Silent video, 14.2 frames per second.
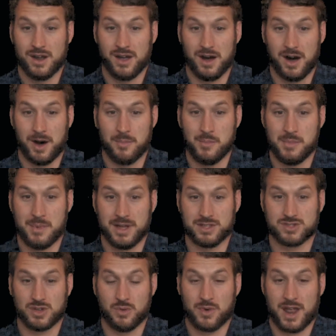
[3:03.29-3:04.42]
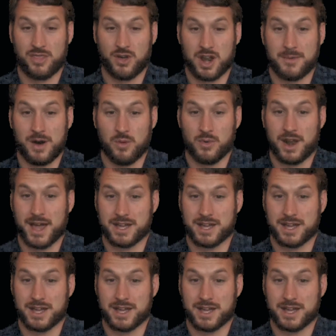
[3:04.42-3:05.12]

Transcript: And so when I thought about what I